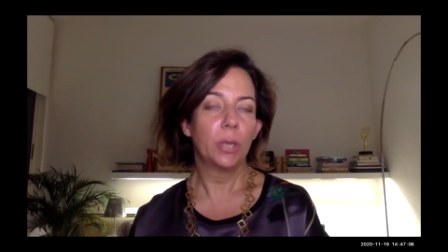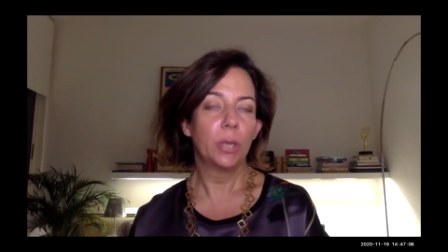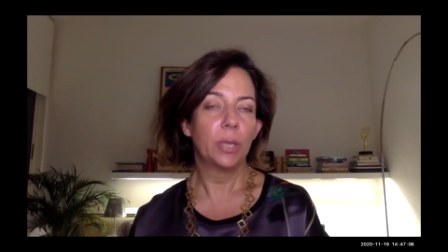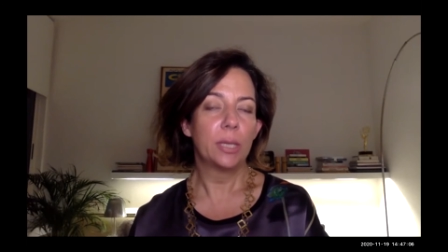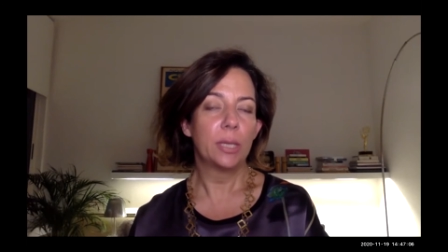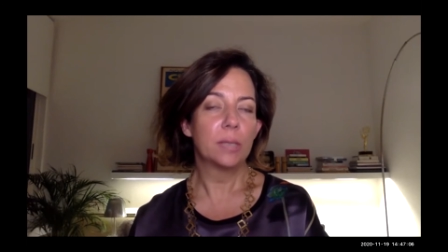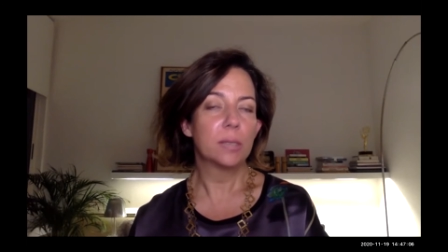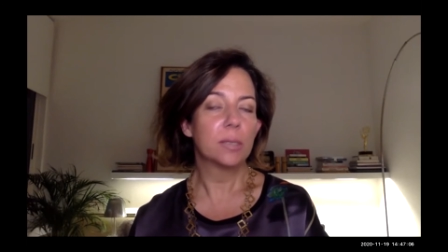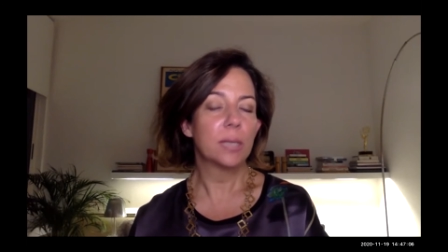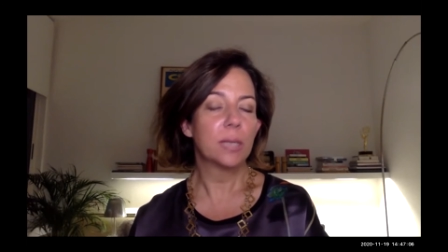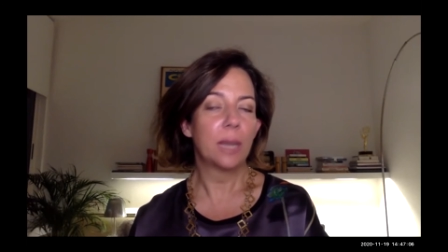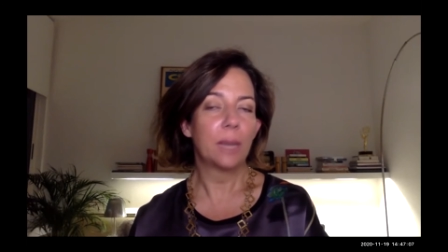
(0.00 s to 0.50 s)
the
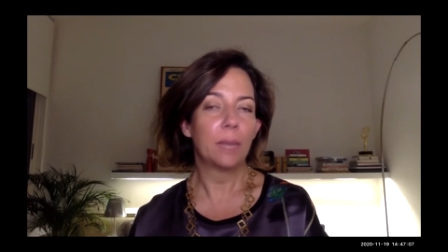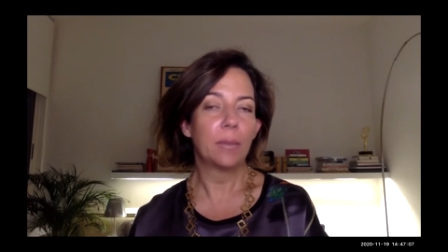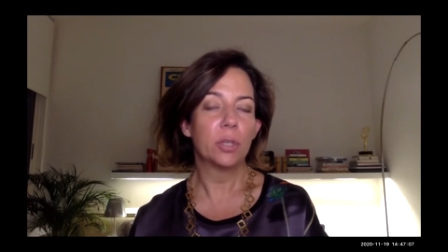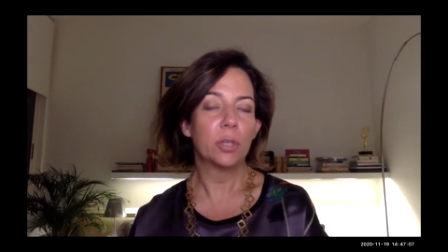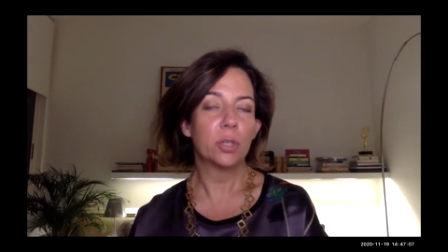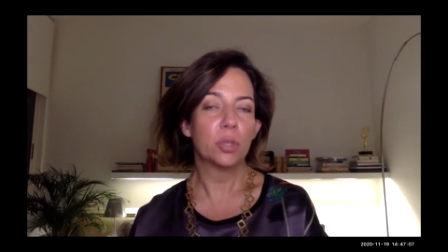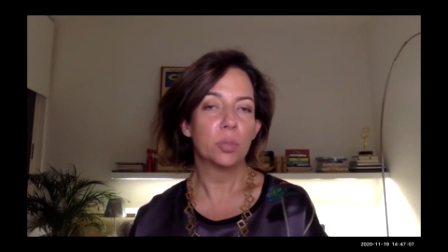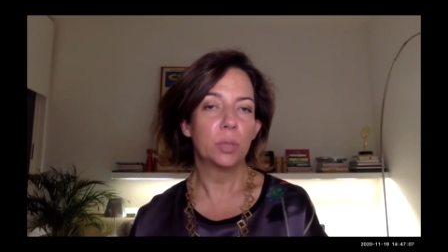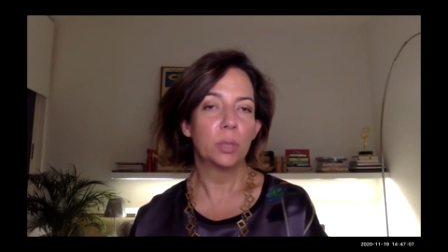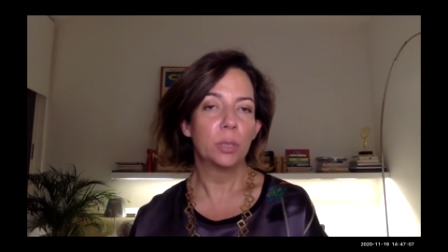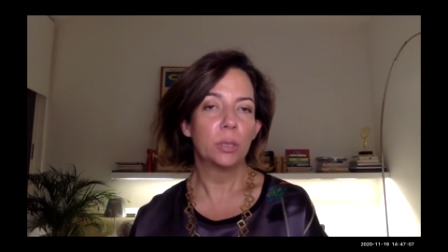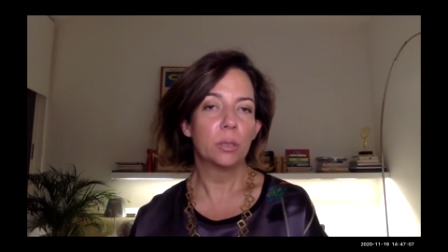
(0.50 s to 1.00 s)

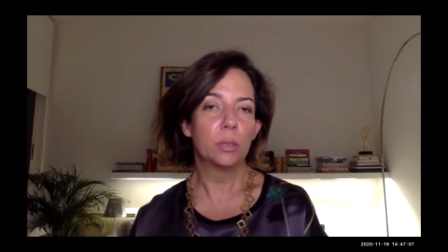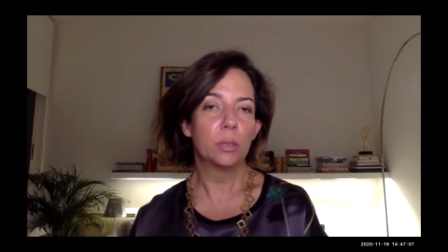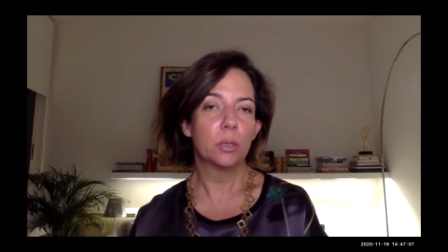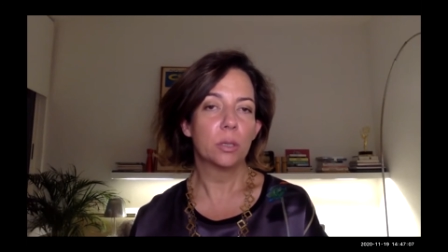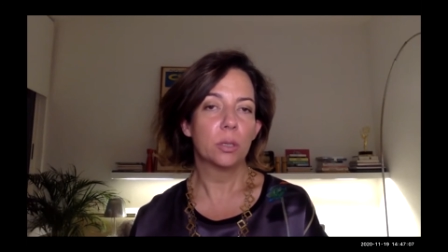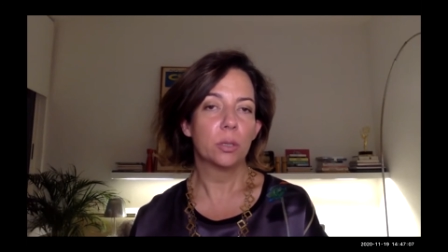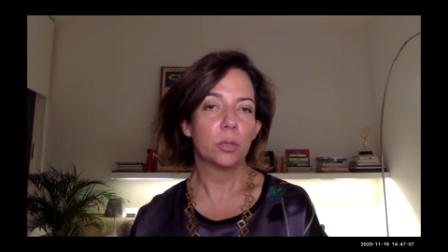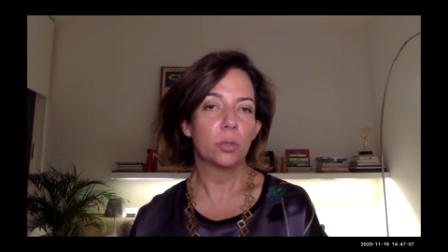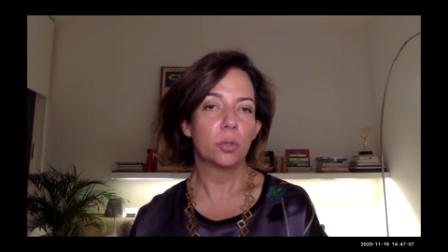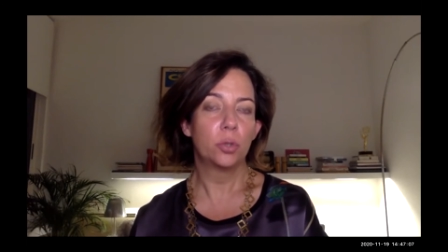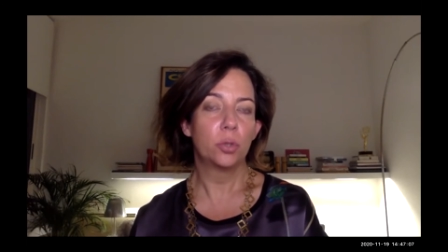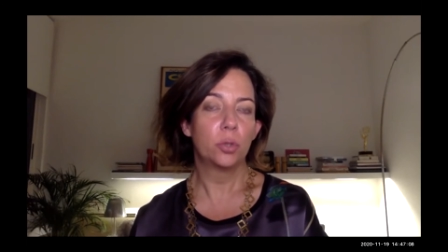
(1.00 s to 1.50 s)
establishment
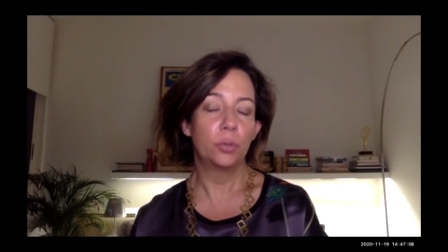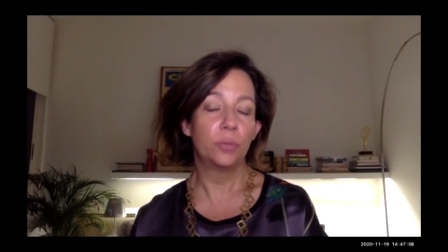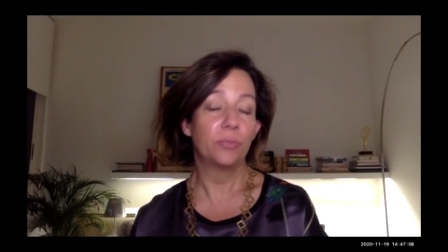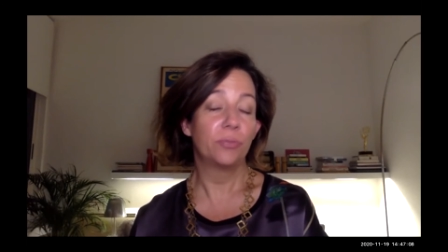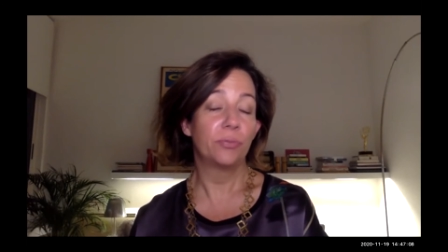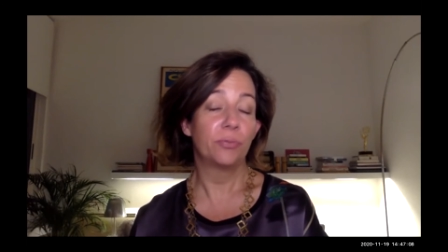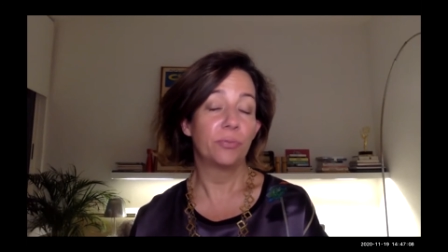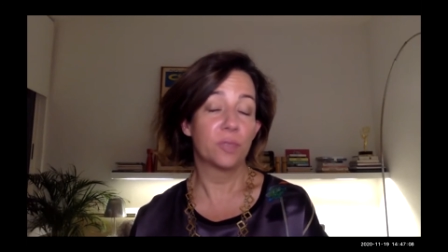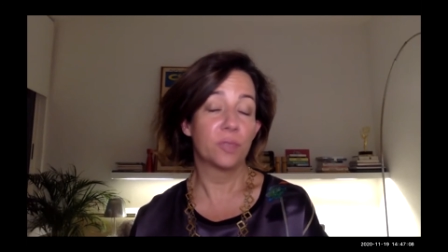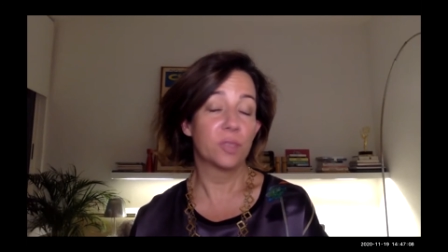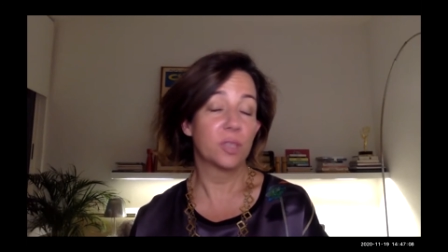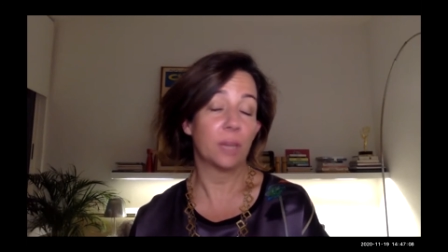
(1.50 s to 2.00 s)
to
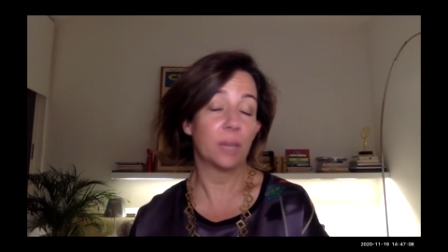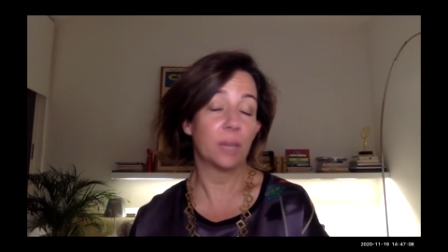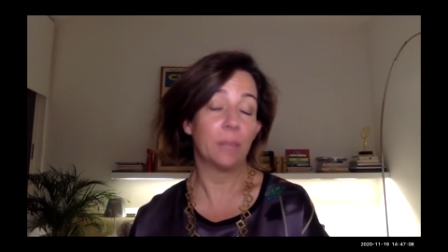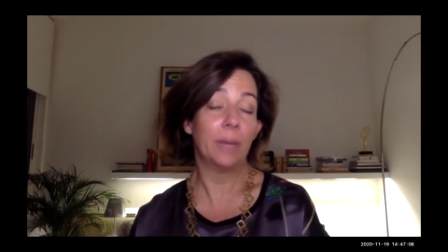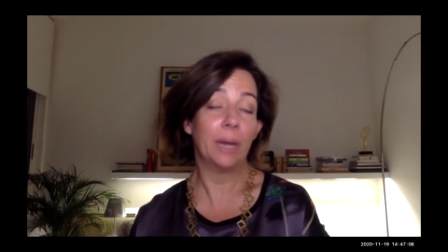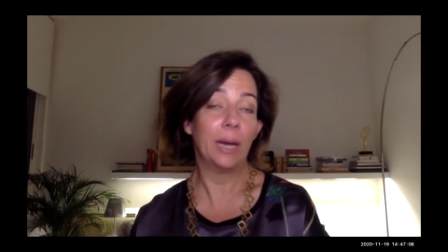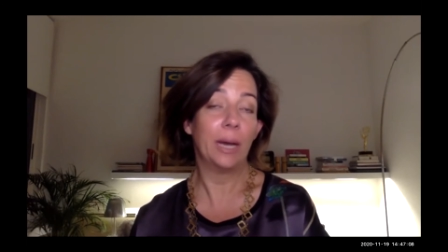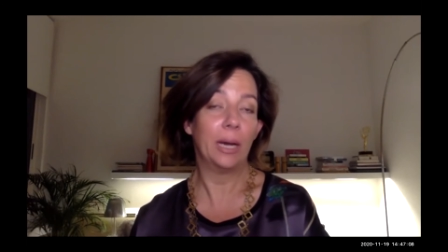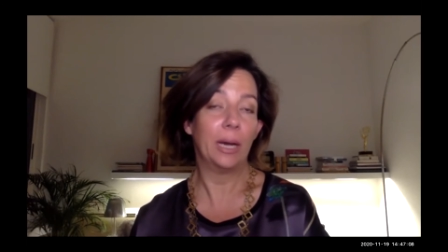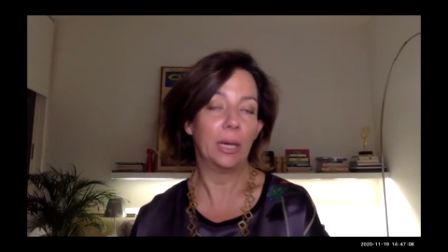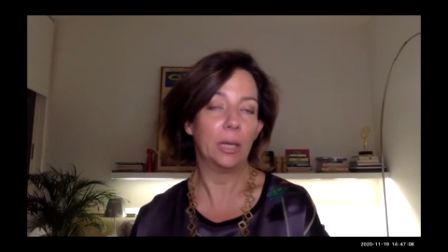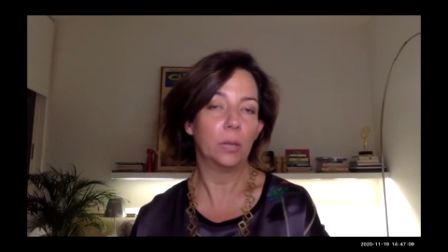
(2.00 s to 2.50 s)

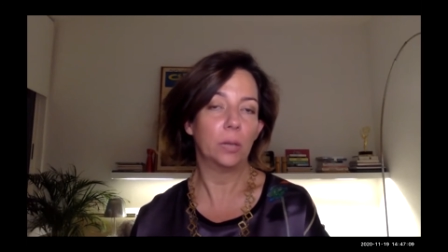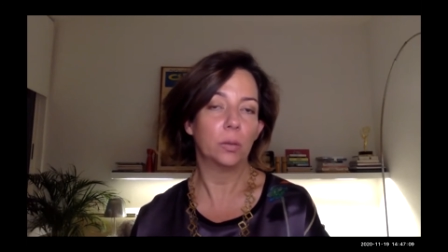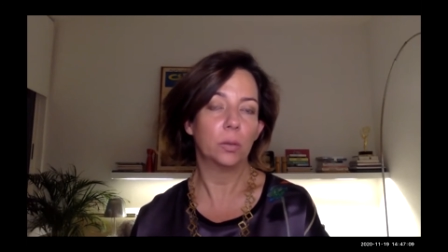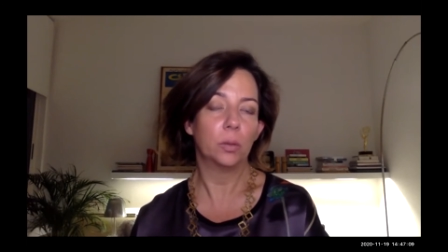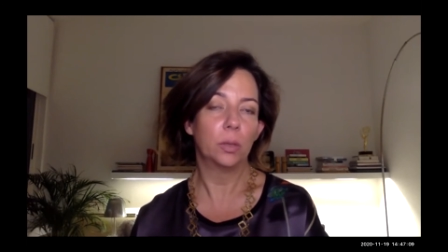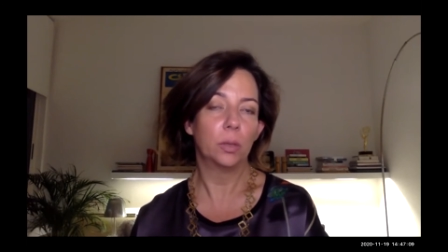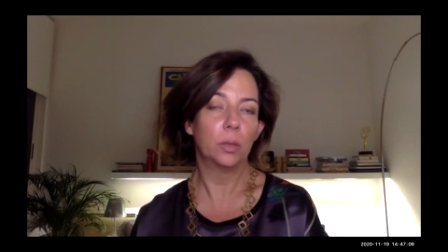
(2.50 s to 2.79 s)
somehow